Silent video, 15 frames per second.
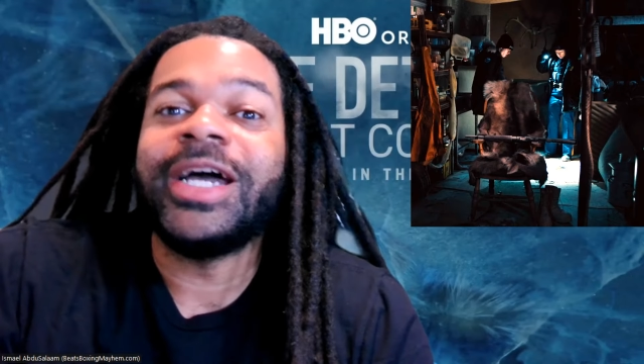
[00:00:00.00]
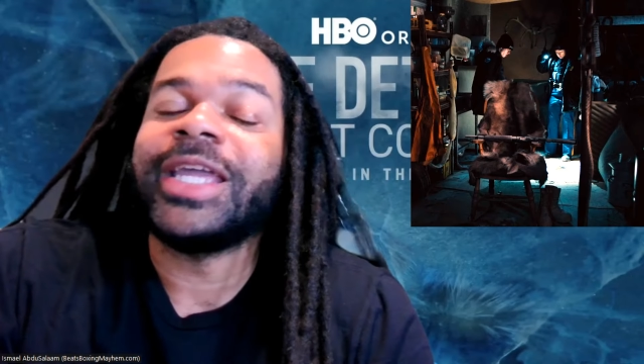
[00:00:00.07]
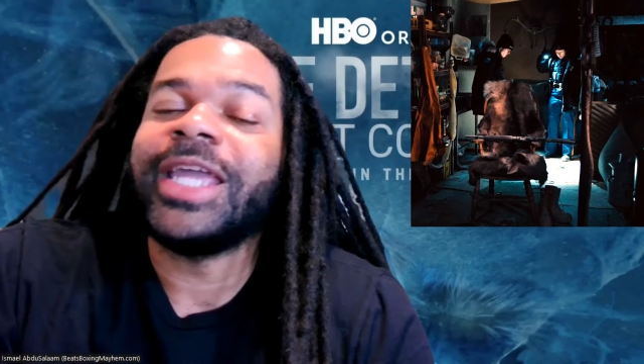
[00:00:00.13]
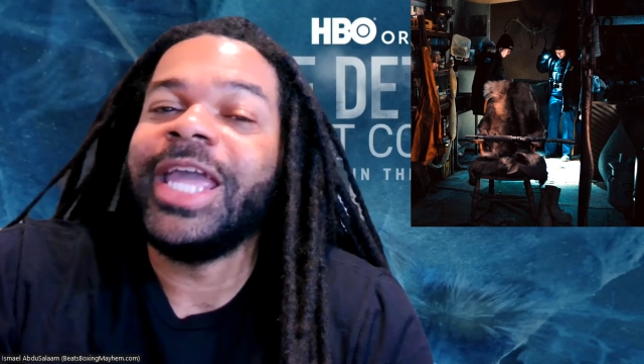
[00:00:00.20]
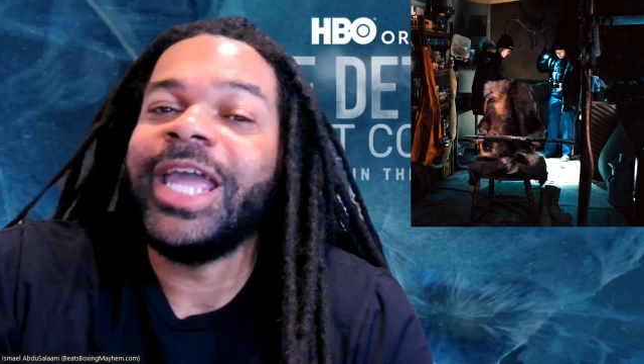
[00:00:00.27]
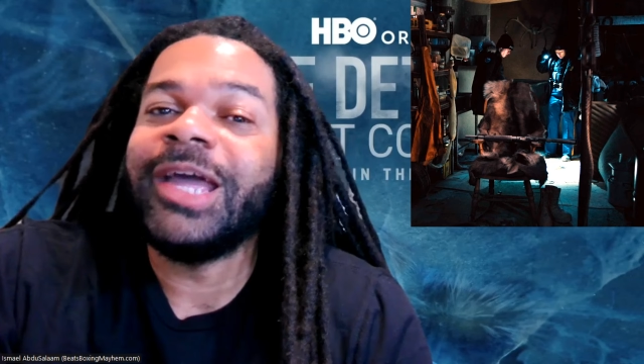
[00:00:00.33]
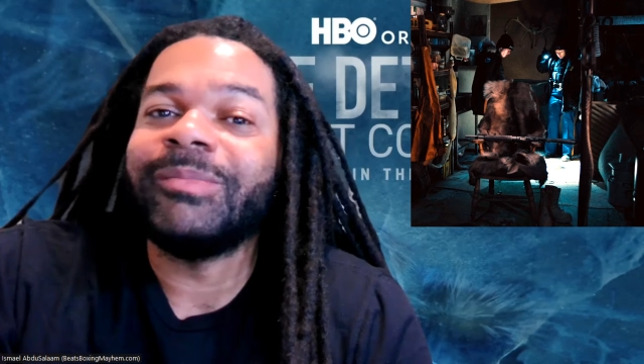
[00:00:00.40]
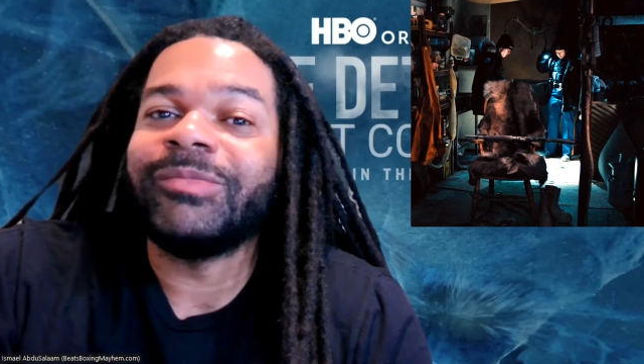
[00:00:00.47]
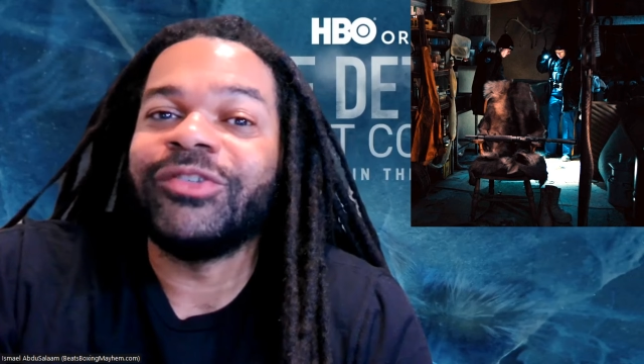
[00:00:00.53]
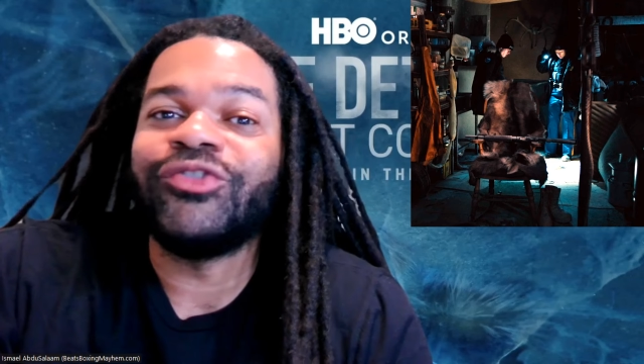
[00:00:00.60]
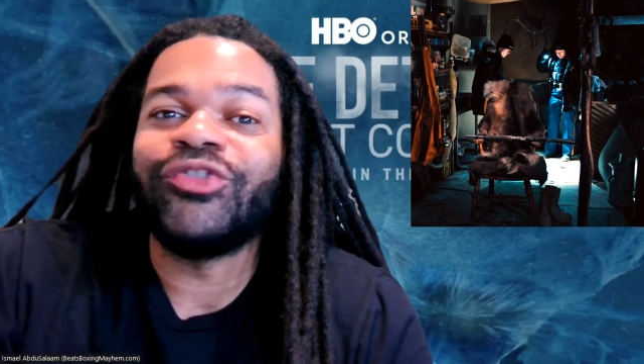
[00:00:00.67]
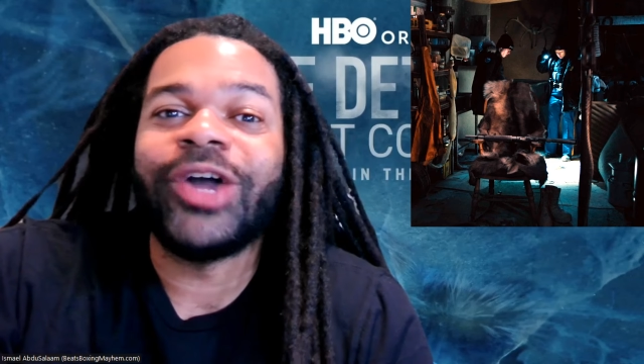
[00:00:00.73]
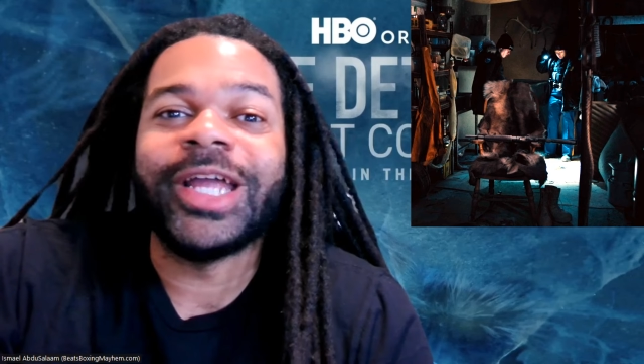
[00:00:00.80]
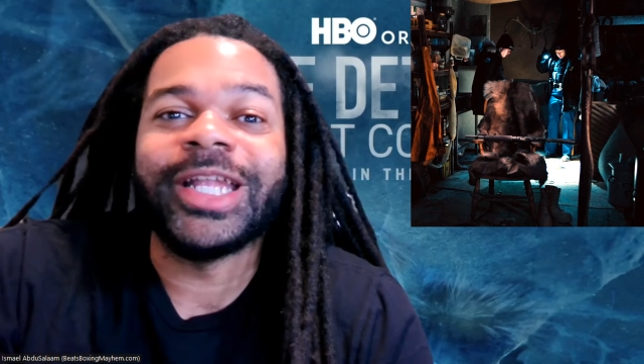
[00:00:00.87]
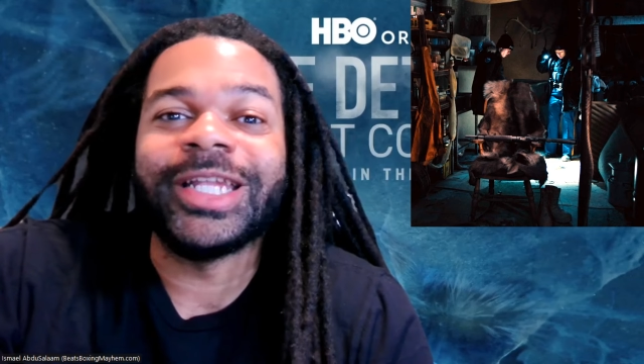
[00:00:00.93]
camp to
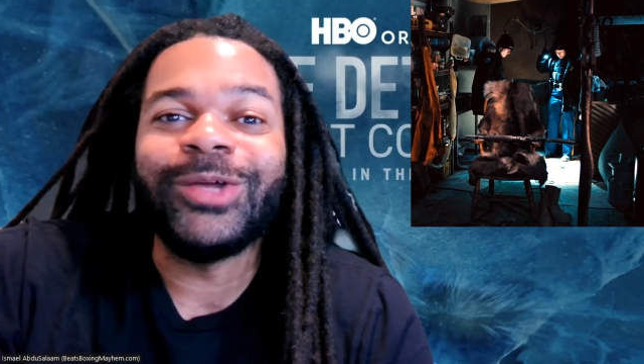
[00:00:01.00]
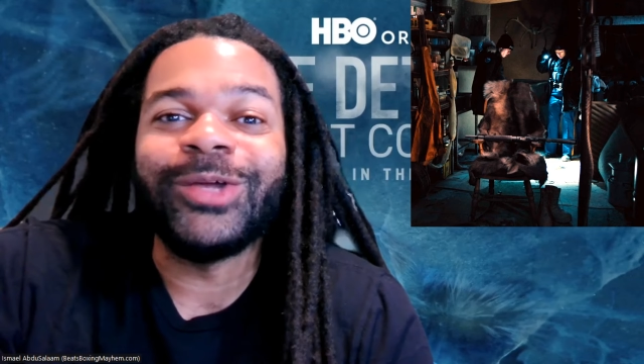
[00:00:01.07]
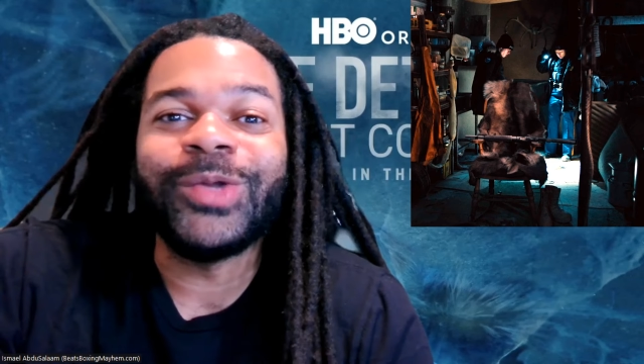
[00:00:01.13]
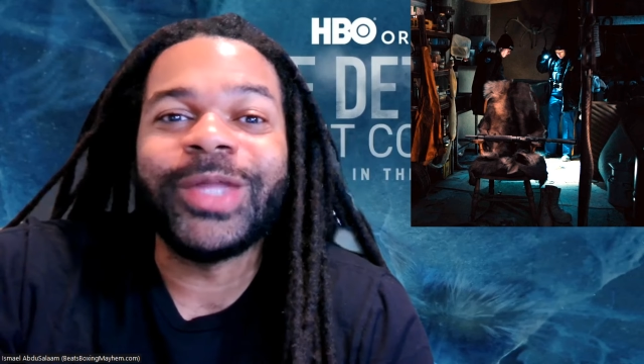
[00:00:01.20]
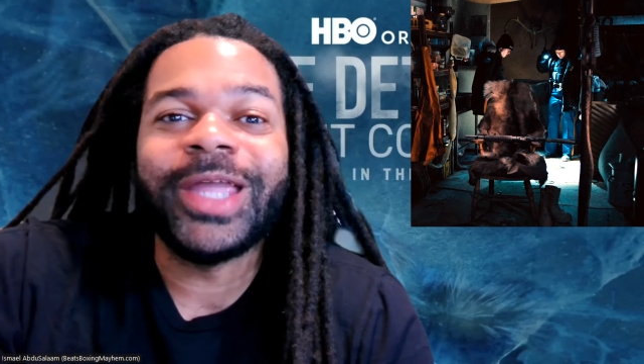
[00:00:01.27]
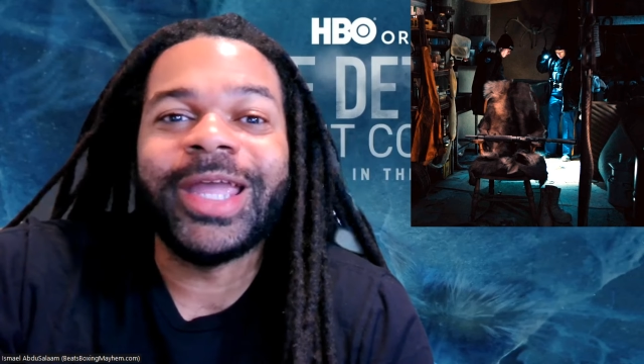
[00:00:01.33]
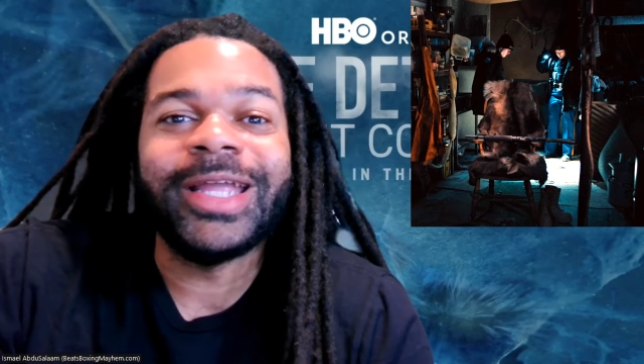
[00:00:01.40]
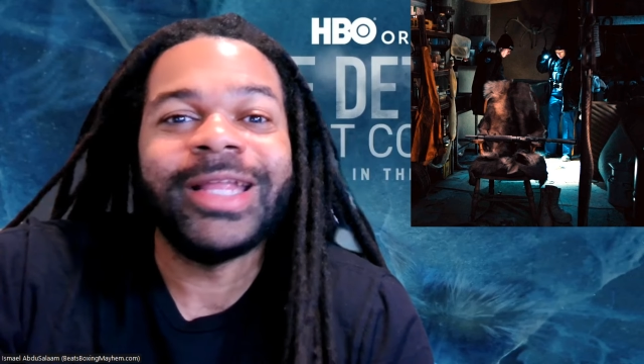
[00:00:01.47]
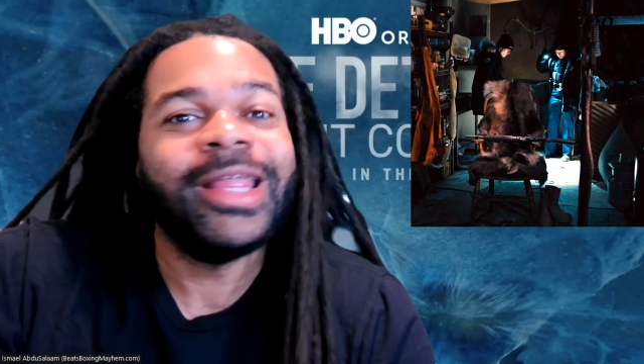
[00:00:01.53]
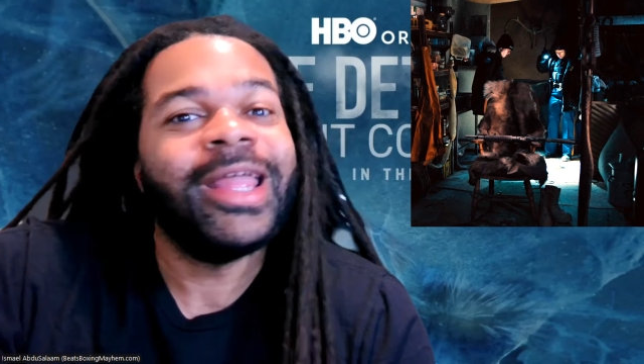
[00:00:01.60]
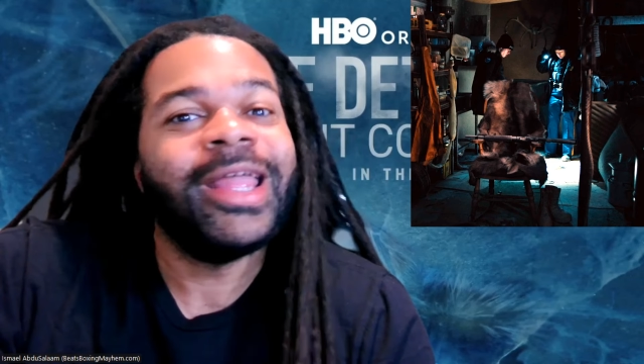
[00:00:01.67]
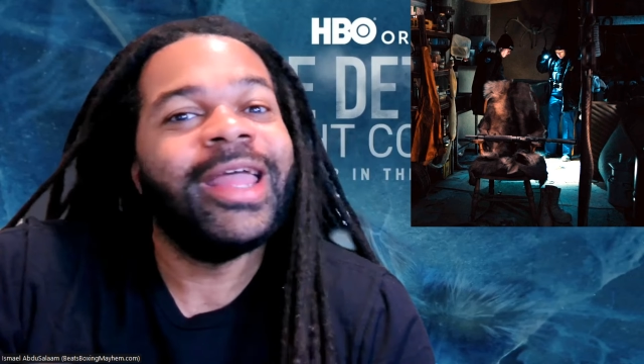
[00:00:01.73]
try and locate,